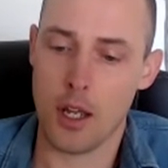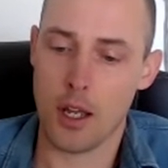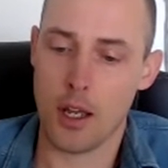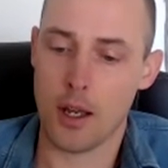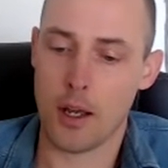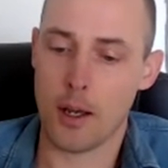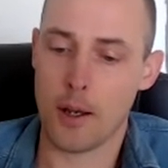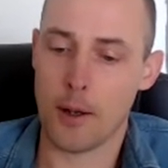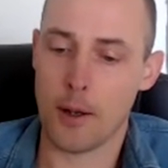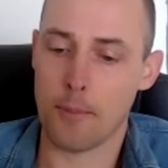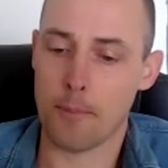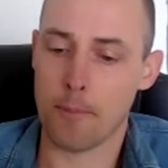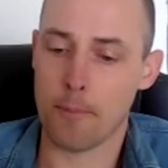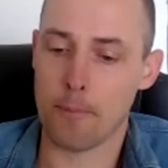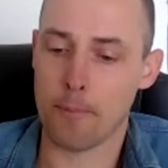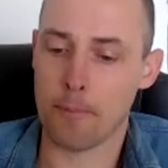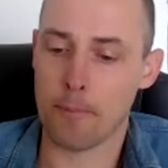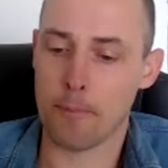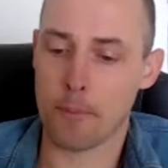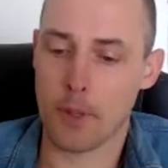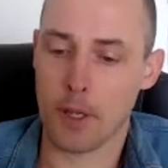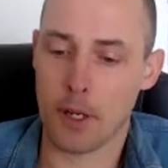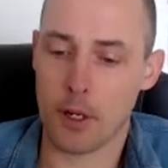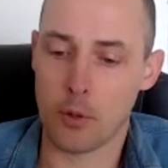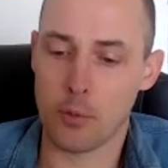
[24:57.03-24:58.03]

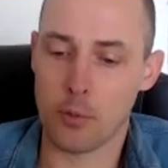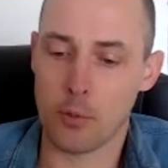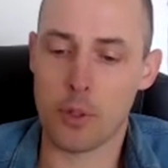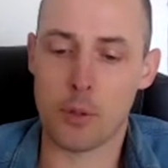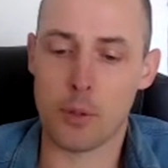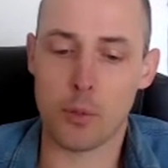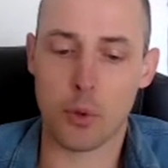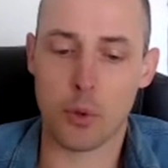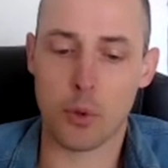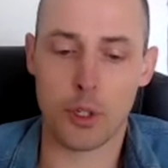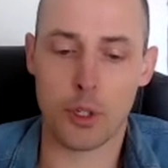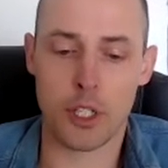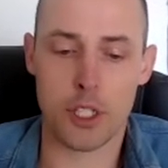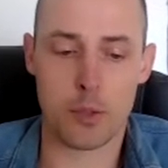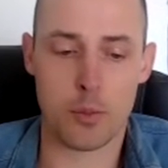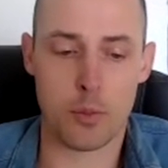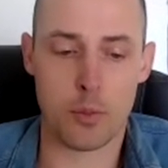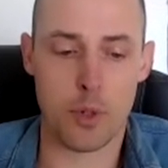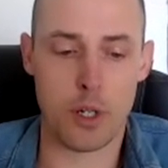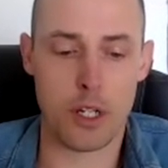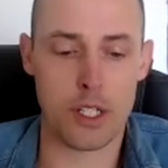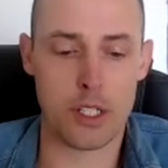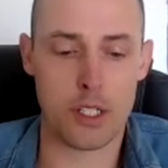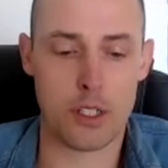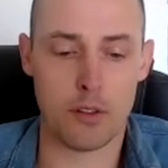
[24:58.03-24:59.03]
kind of be more
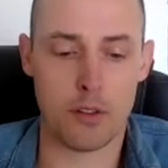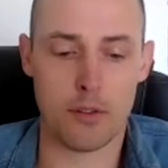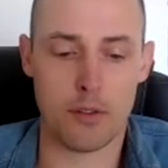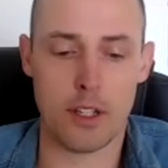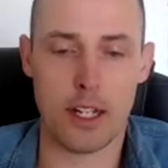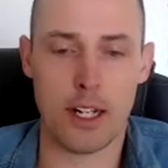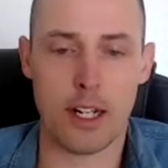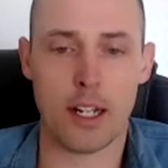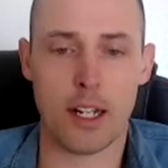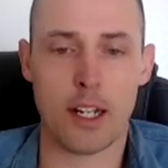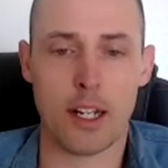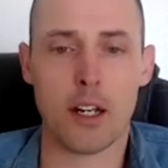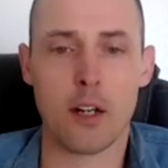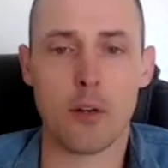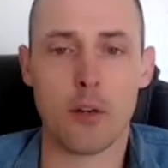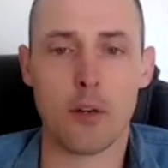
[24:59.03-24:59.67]
expressive, that it kind of